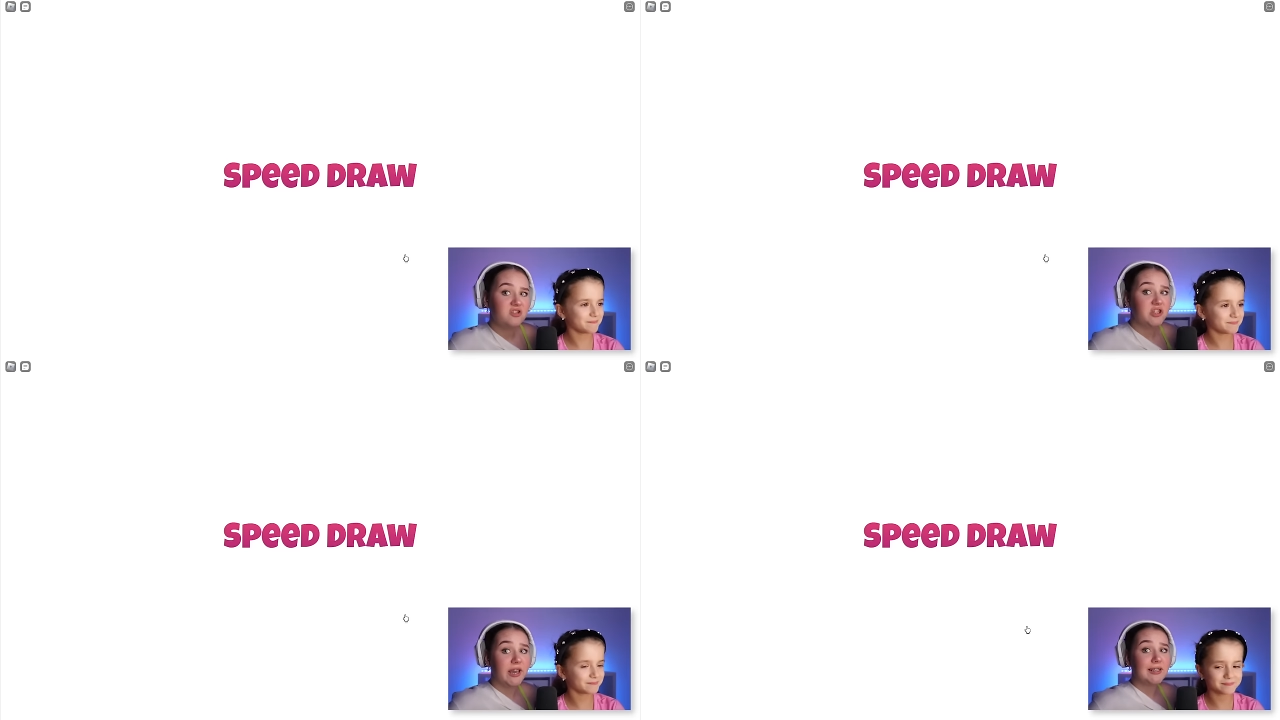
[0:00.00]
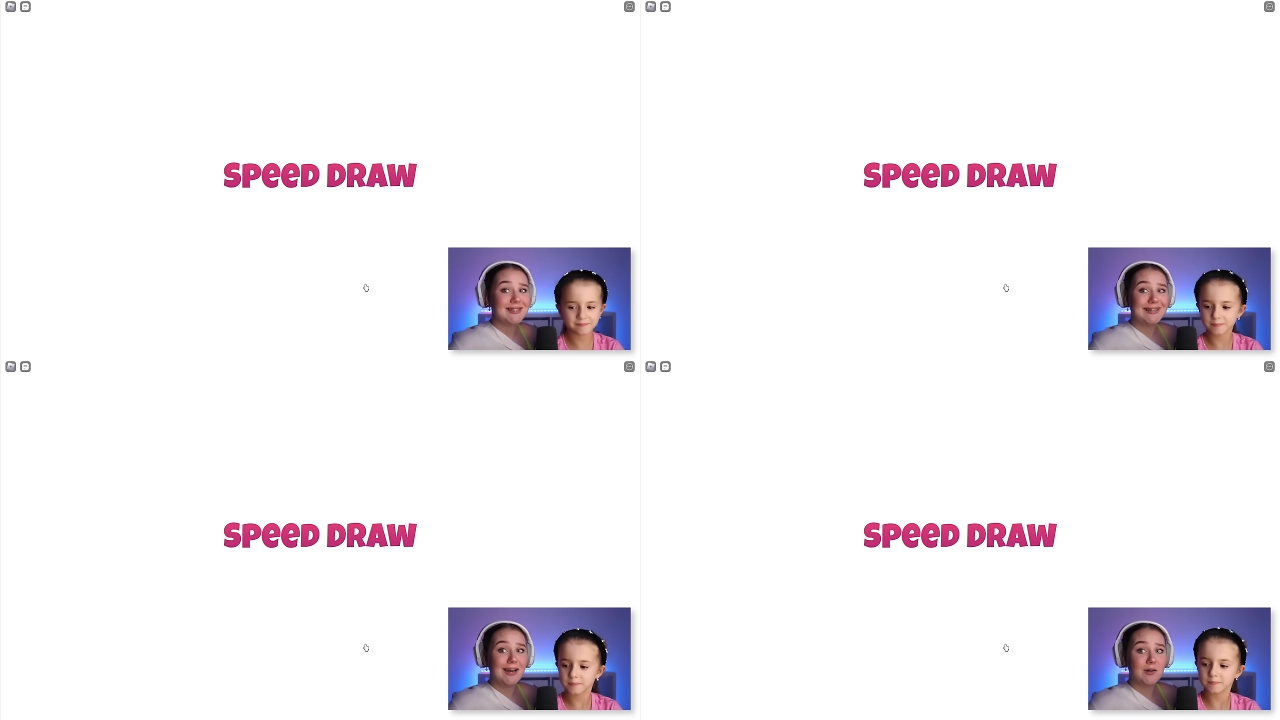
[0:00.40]
Speaker 1: She gets
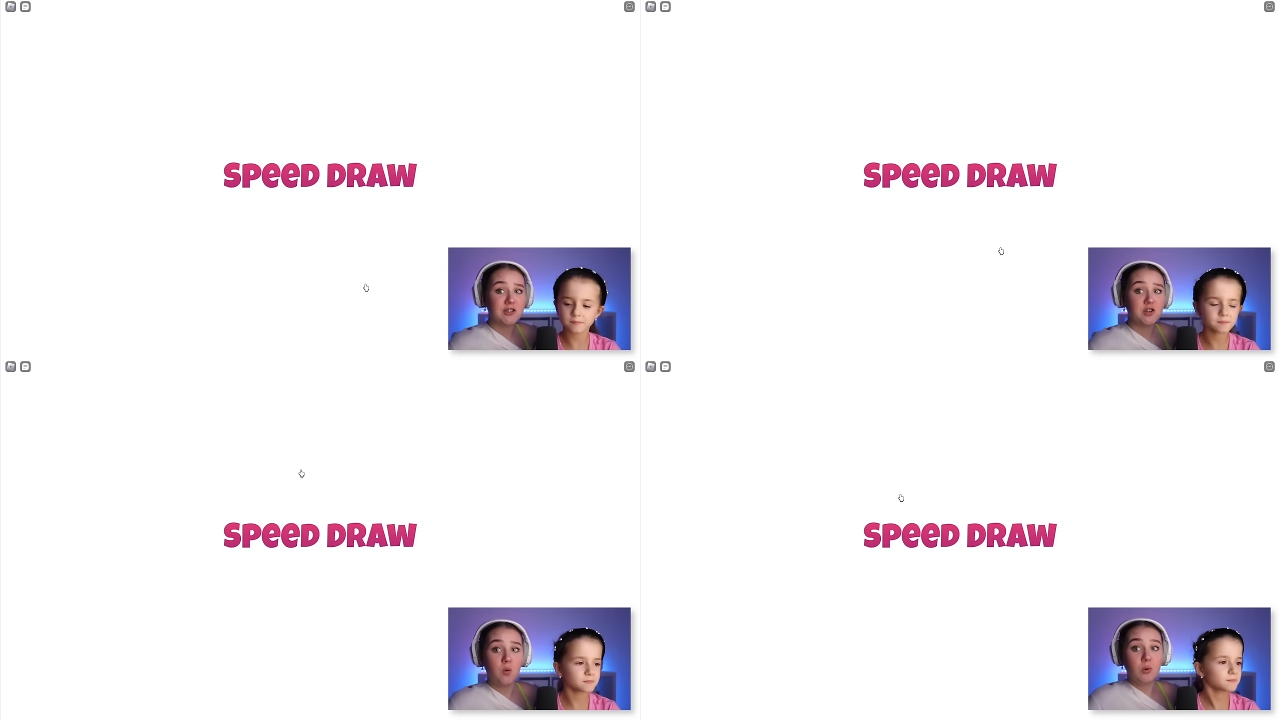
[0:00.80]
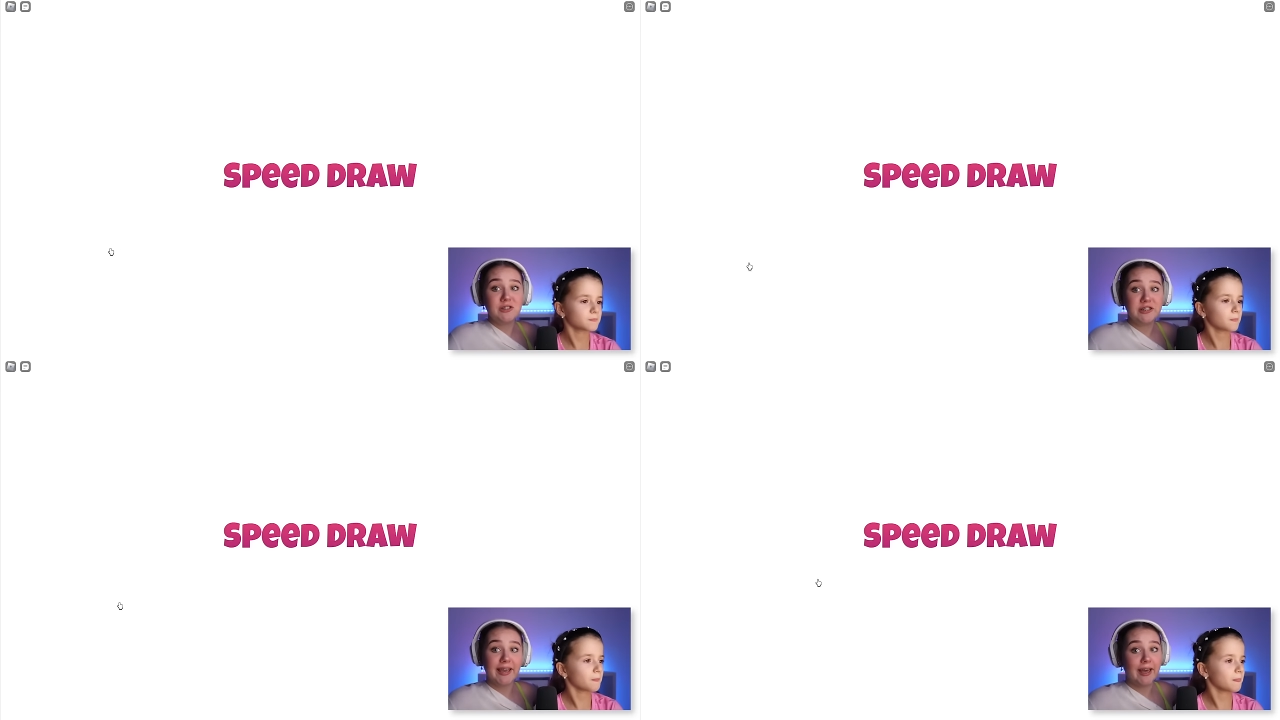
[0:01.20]
it now. I don't know what
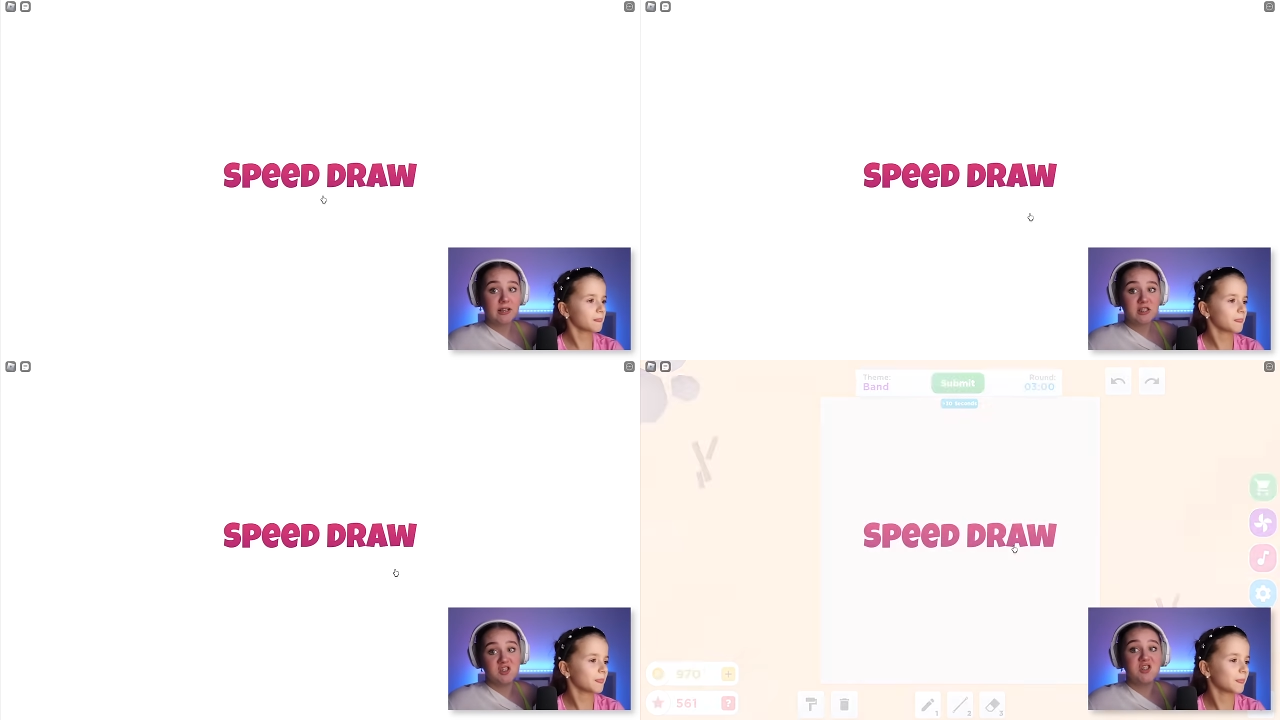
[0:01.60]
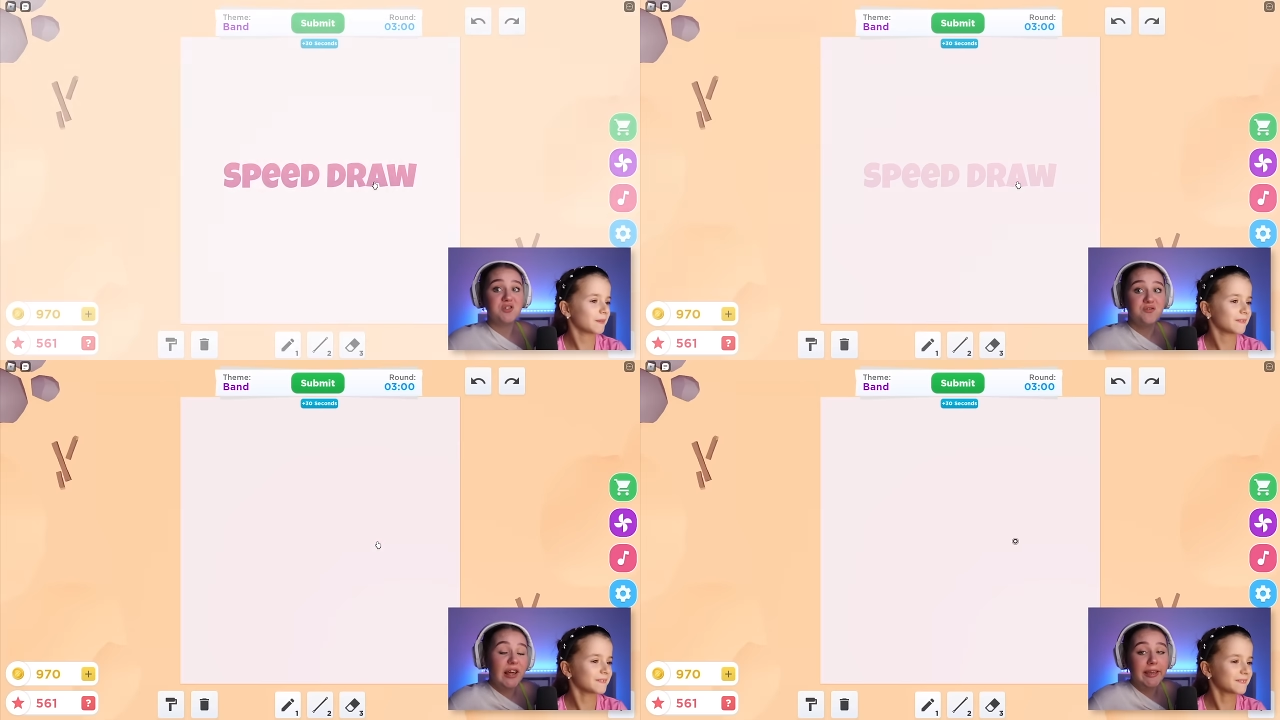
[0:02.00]
she gets. And she's
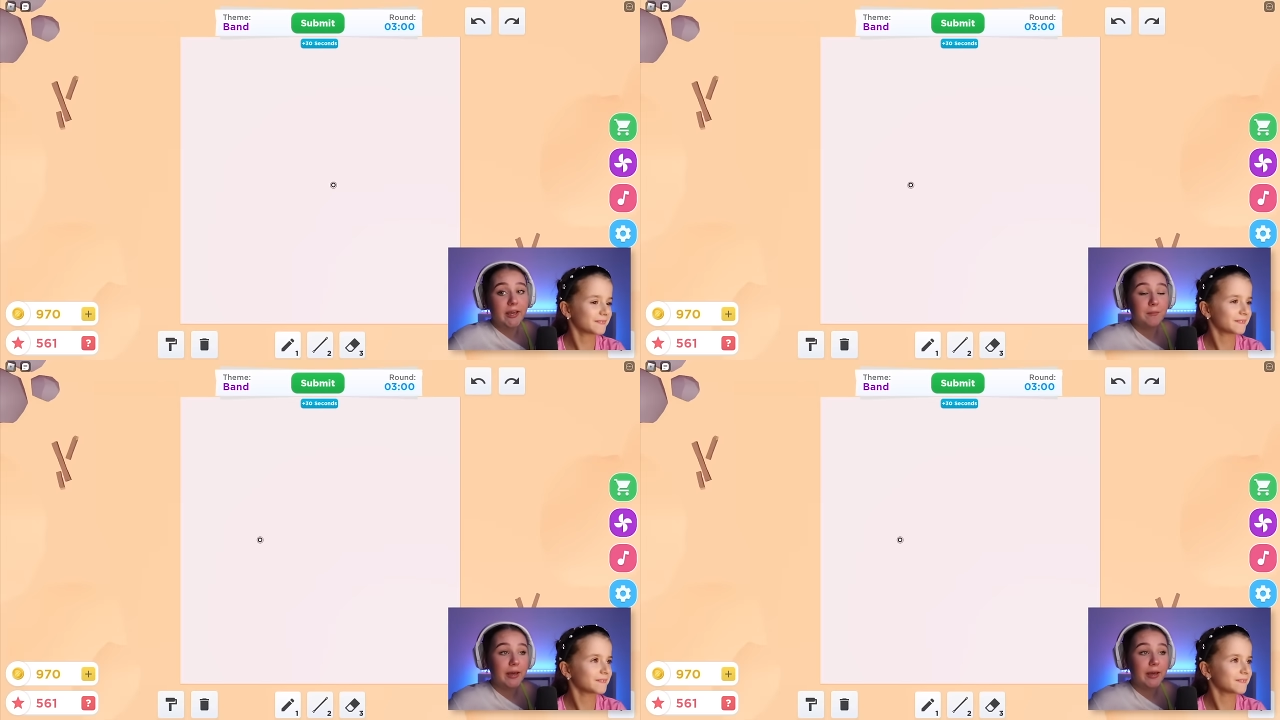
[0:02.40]
flicking